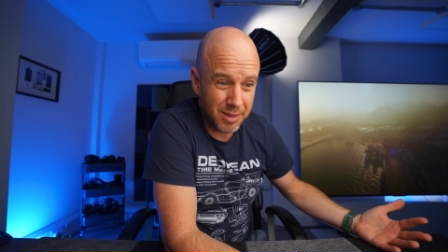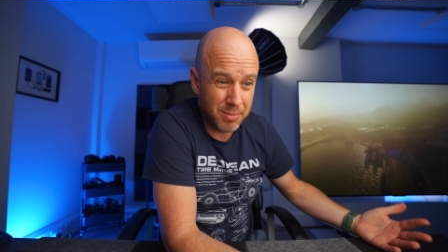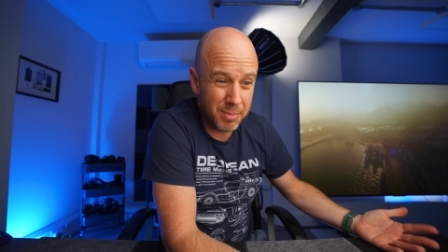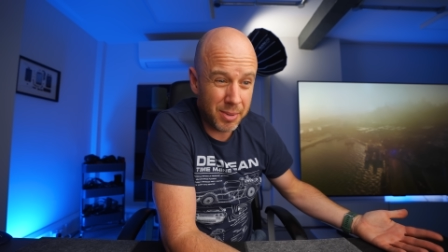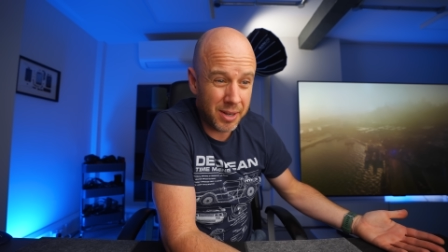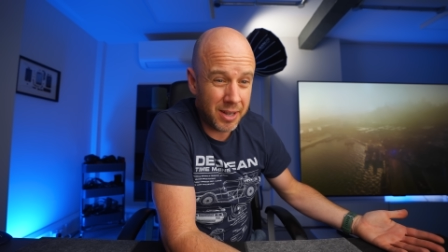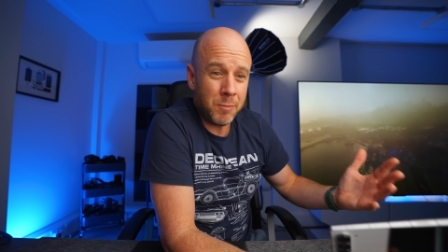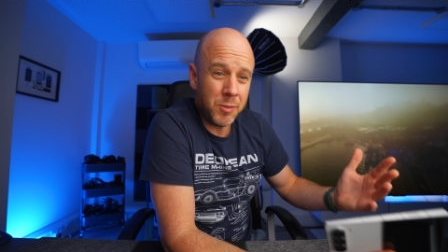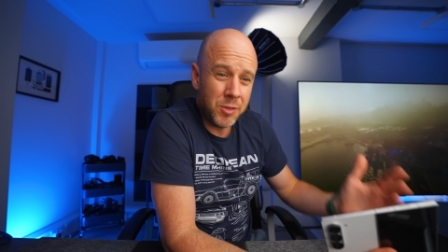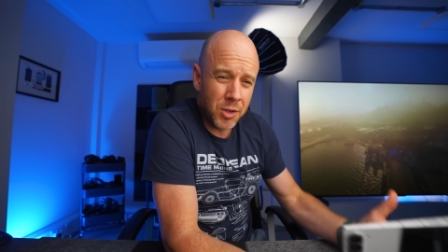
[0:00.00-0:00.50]

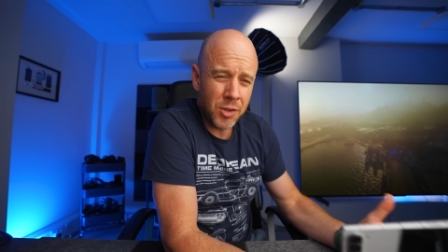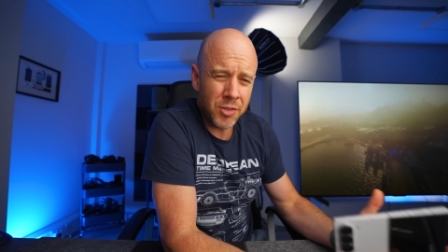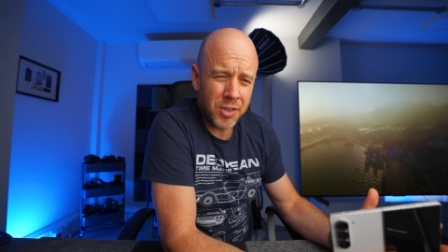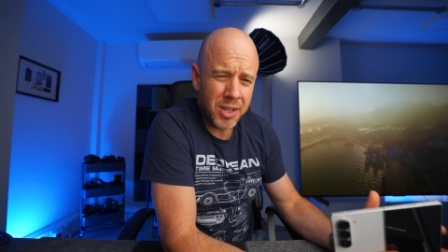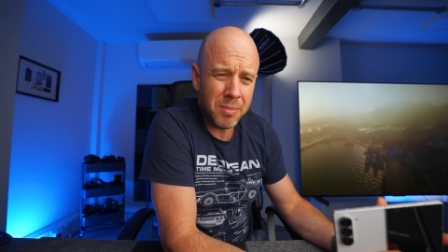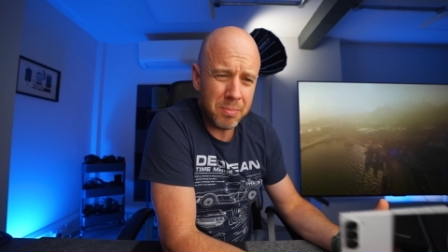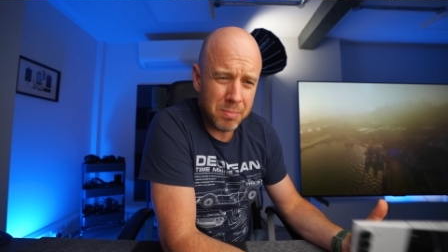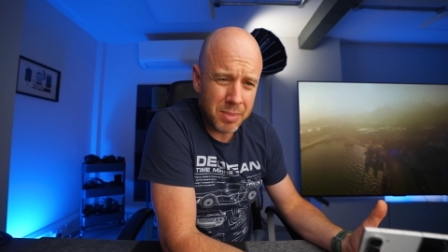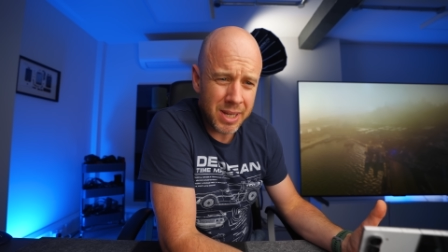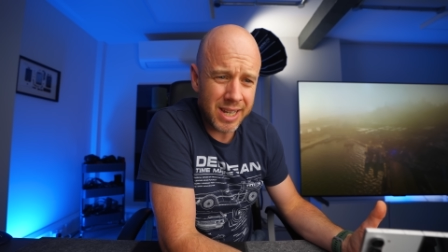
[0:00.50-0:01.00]
but
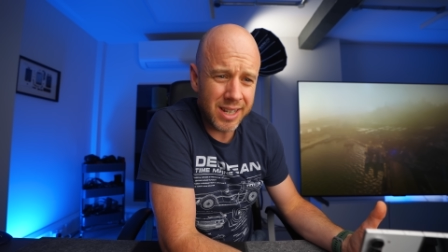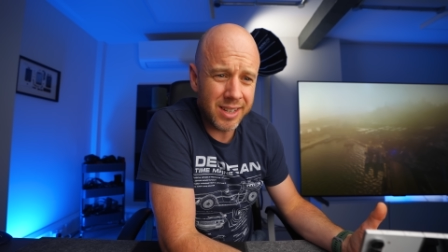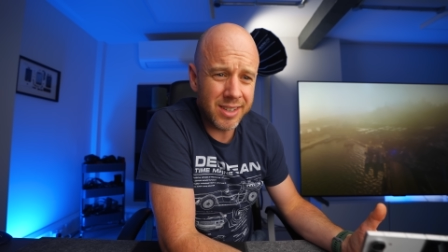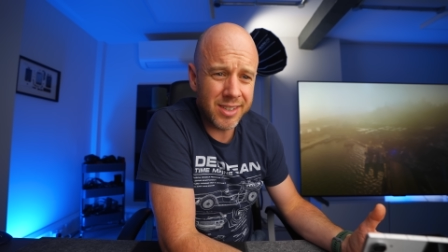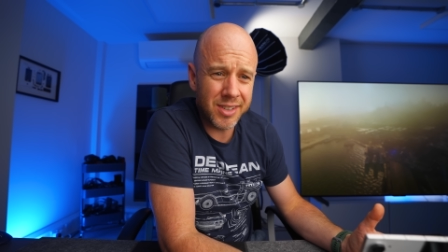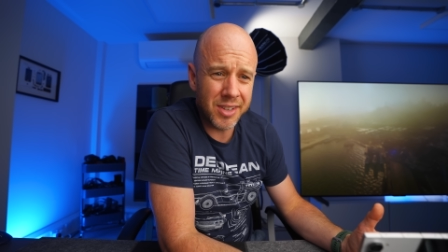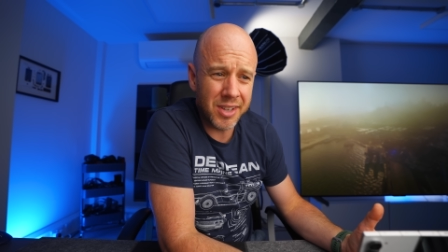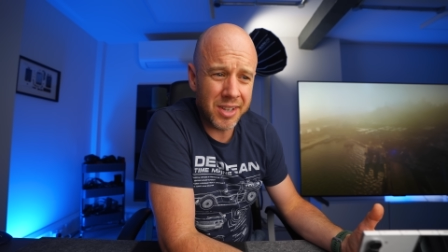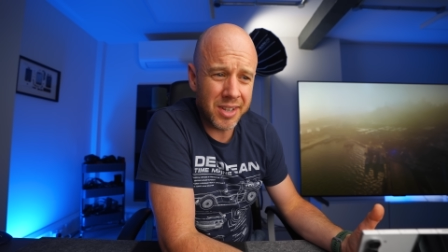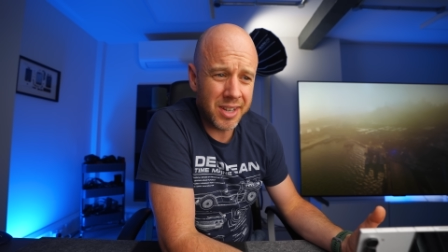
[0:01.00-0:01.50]
nothing
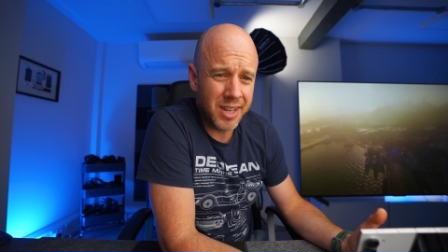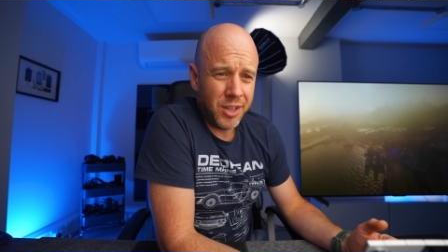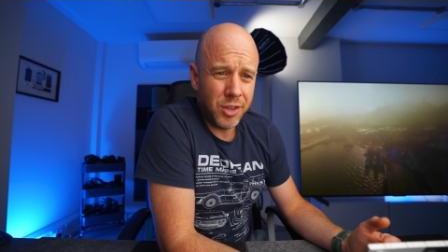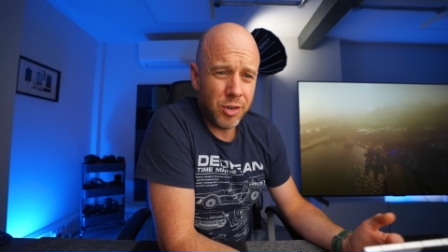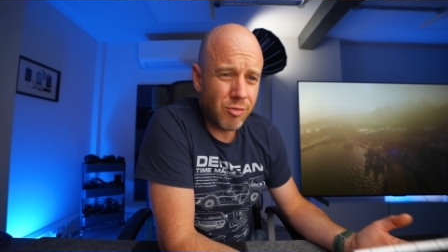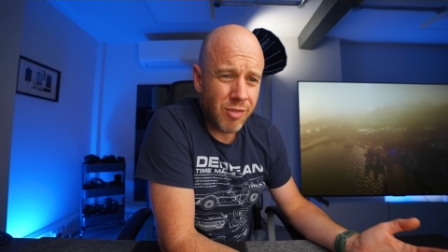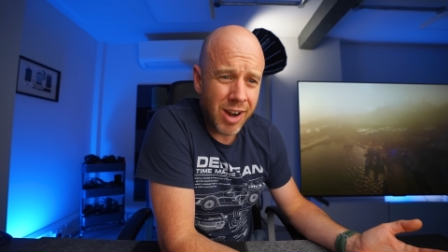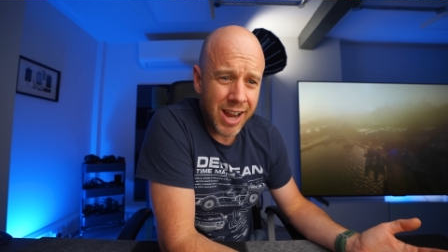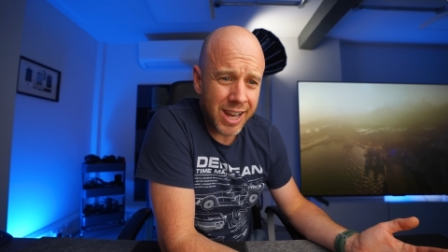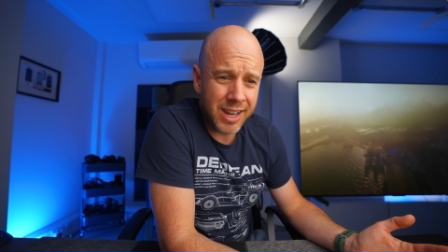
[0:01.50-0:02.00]
beats the,
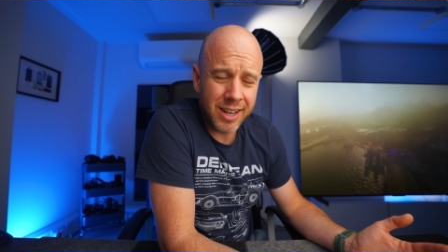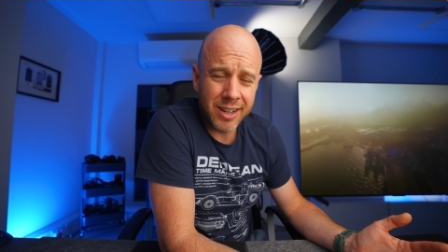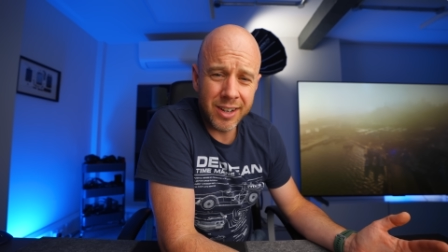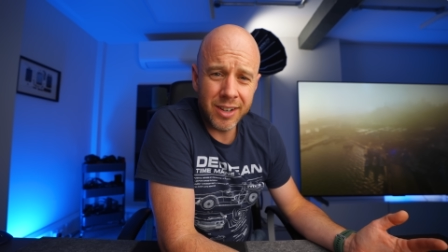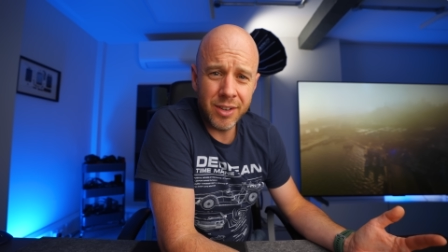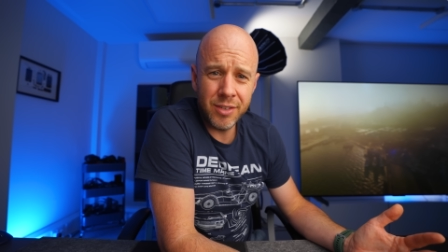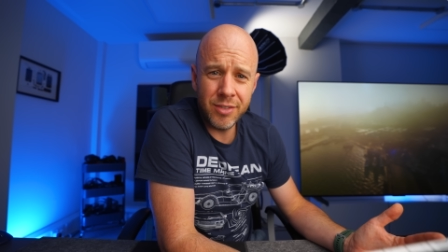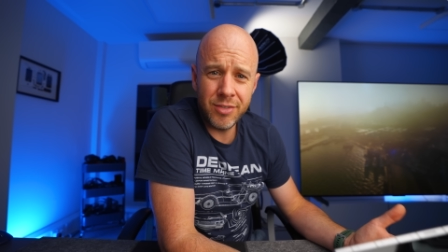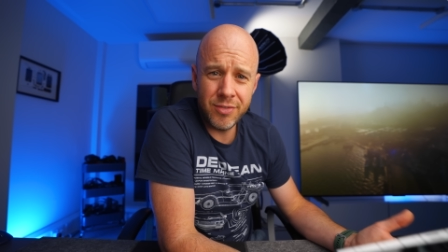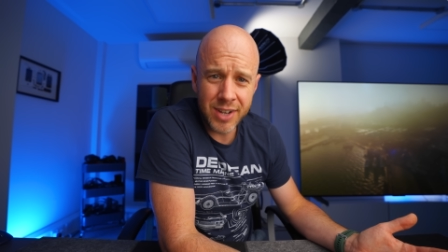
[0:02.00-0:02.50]
the
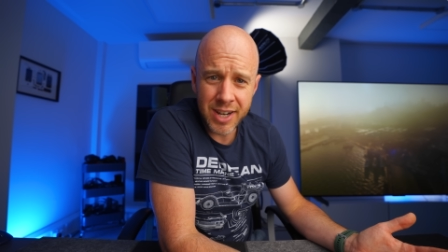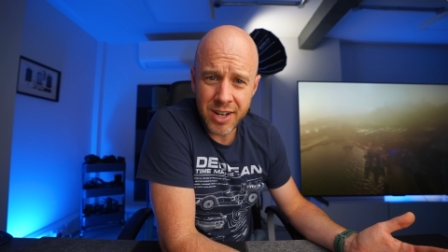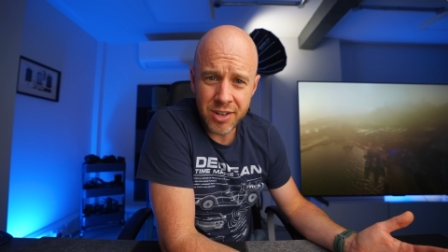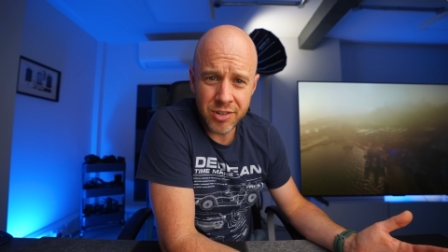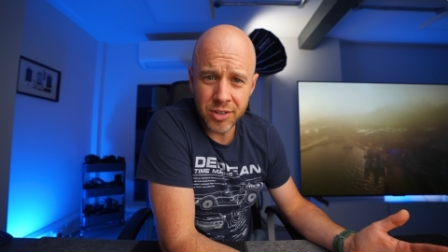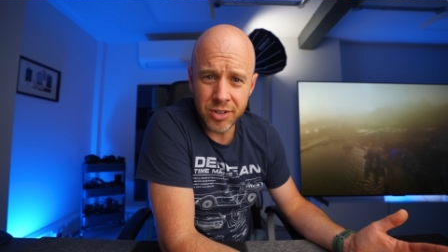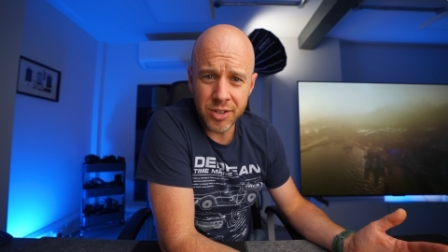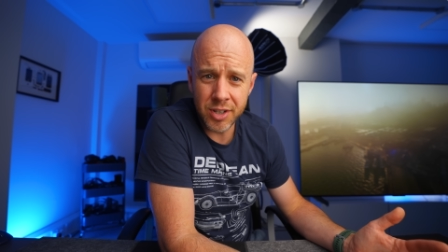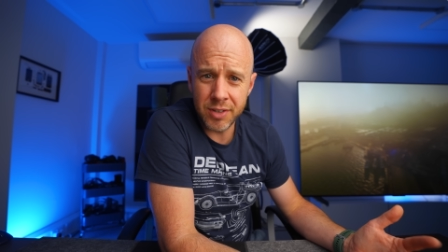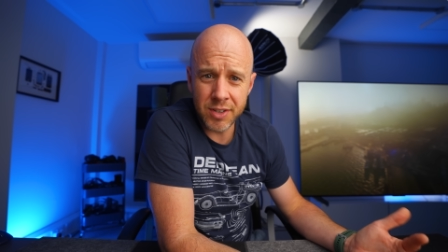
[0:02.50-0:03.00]
regular
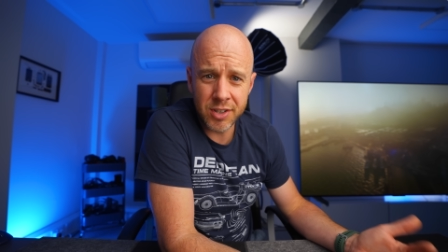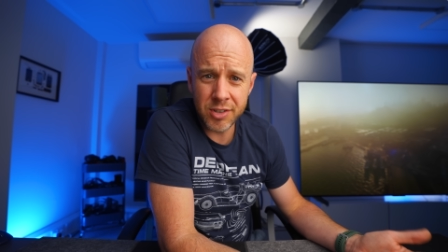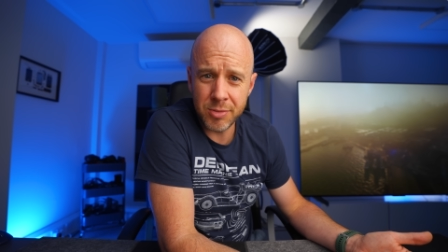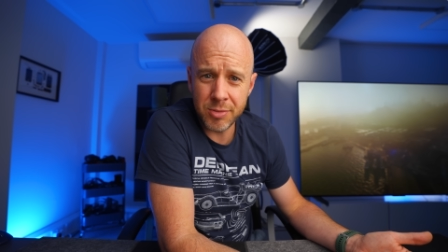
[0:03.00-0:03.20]
features of a